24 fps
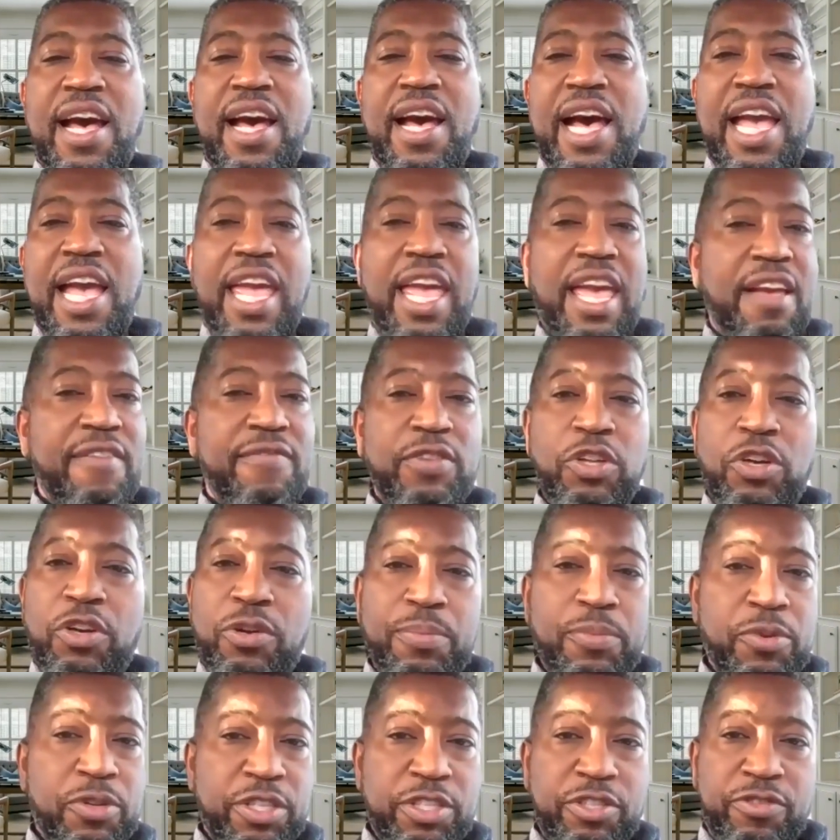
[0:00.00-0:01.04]
I have no
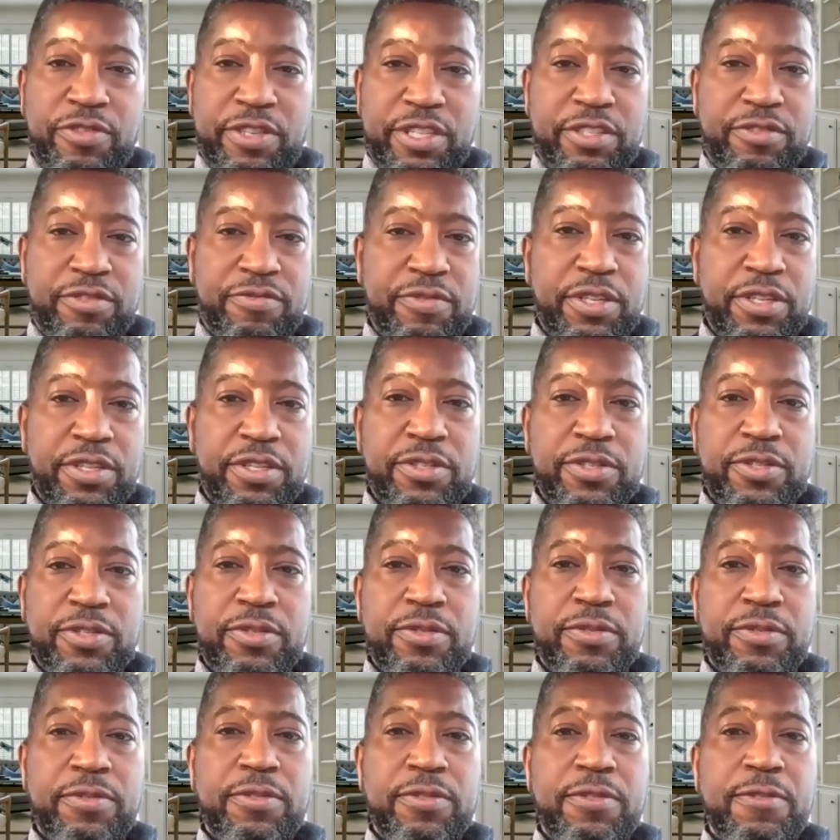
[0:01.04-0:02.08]
more dress
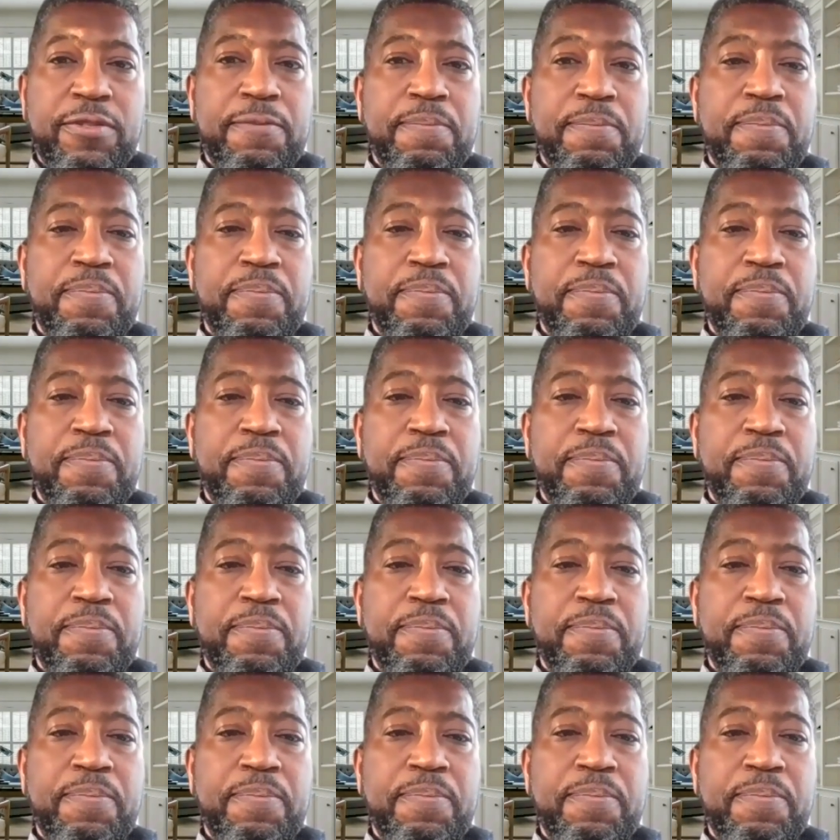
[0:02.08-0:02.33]
rehearsals.